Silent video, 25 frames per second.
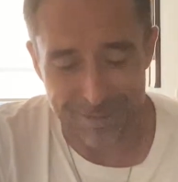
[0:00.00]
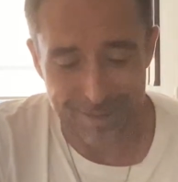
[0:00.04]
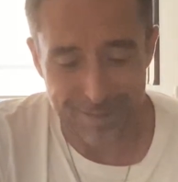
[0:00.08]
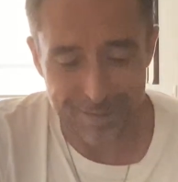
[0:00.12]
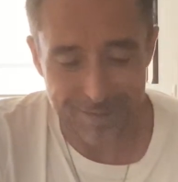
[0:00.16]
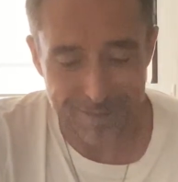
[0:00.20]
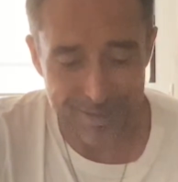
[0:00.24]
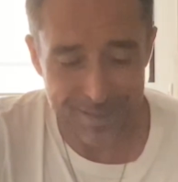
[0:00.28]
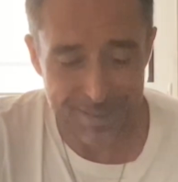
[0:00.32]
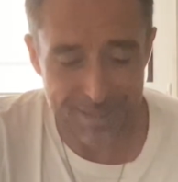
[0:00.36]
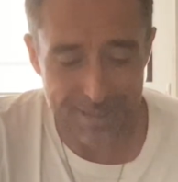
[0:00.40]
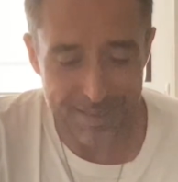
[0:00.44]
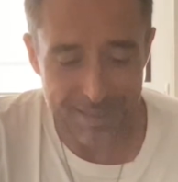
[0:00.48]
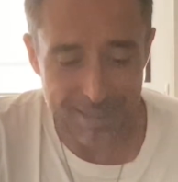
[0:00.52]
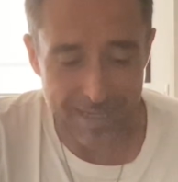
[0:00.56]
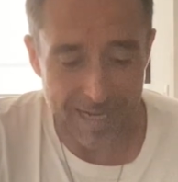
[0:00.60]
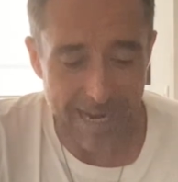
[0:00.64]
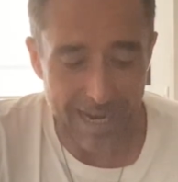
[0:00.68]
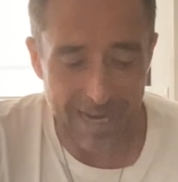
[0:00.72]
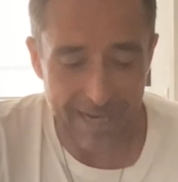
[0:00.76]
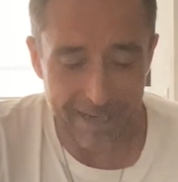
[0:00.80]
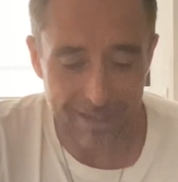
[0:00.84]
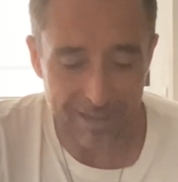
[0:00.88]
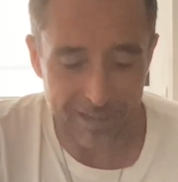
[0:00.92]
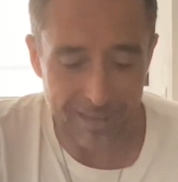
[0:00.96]
This is a
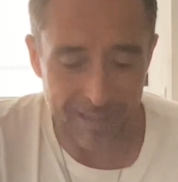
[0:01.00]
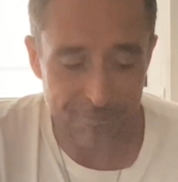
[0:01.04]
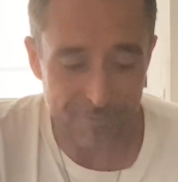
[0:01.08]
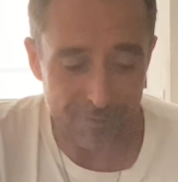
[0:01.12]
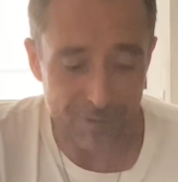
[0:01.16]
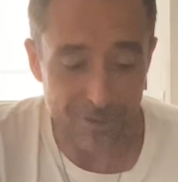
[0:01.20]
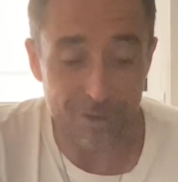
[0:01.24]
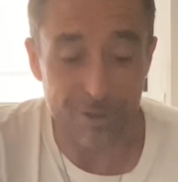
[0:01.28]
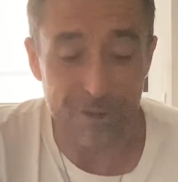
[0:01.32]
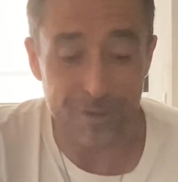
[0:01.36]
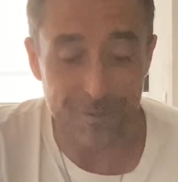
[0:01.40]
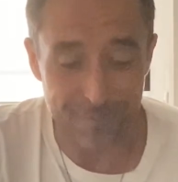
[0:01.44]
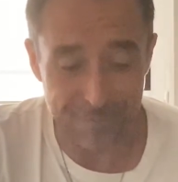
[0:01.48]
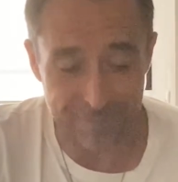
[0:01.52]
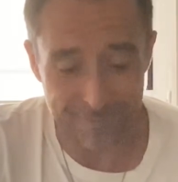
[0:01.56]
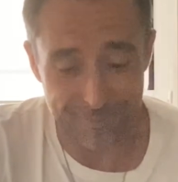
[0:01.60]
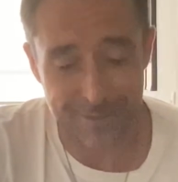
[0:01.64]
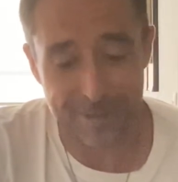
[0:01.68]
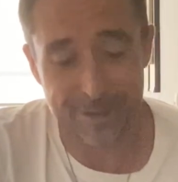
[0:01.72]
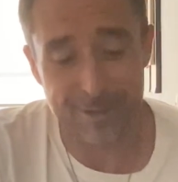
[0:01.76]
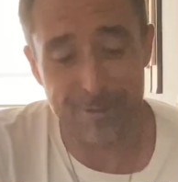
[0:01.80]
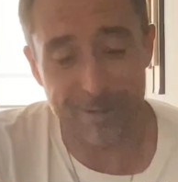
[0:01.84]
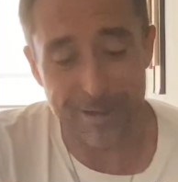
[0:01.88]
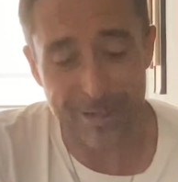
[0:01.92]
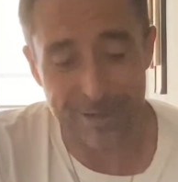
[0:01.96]
higher level love,
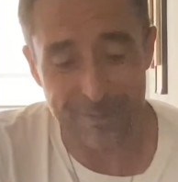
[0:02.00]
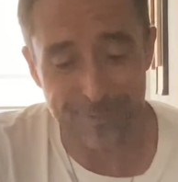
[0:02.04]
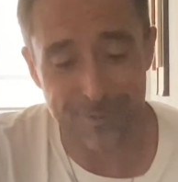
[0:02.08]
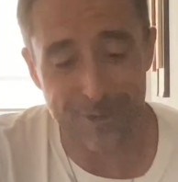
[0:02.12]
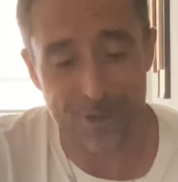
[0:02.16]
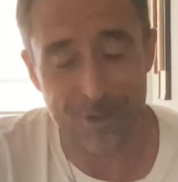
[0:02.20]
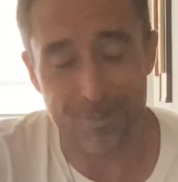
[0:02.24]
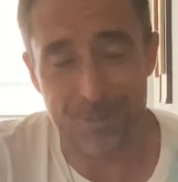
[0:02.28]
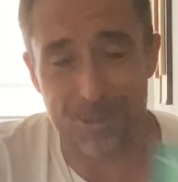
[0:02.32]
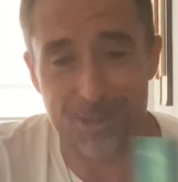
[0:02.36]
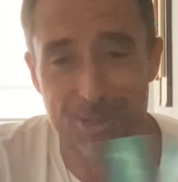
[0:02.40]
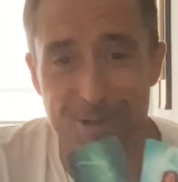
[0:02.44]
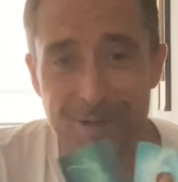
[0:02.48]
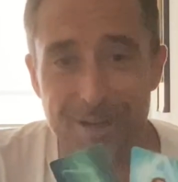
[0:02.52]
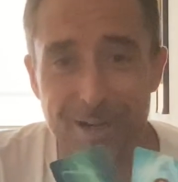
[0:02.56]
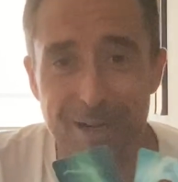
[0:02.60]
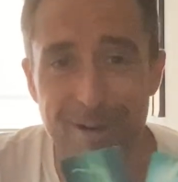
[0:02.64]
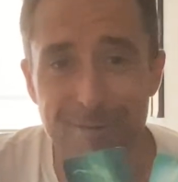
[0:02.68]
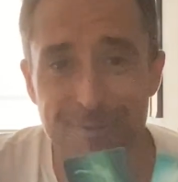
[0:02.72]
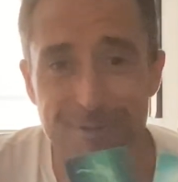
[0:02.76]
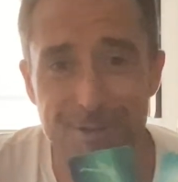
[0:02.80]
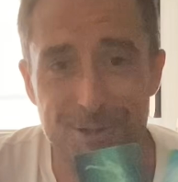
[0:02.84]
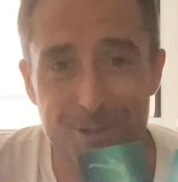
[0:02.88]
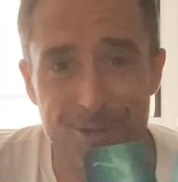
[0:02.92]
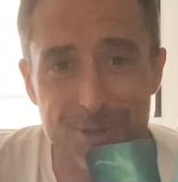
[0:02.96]
Queen of Cups straight
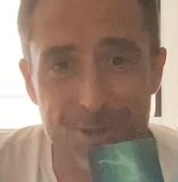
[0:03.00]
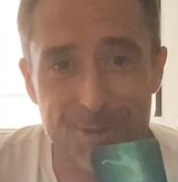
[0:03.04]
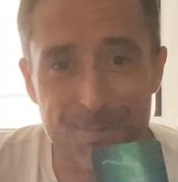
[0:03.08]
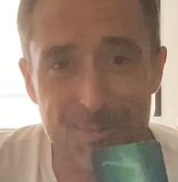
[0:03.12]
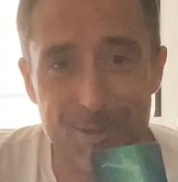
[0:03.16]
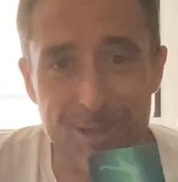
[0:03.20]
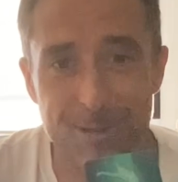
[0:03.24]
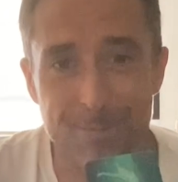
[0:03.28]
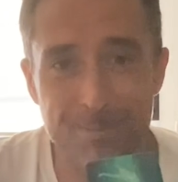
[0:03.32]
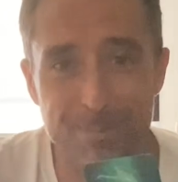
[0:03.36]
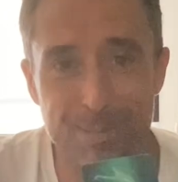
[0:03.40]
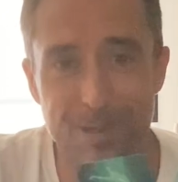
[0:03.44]
after Judgment.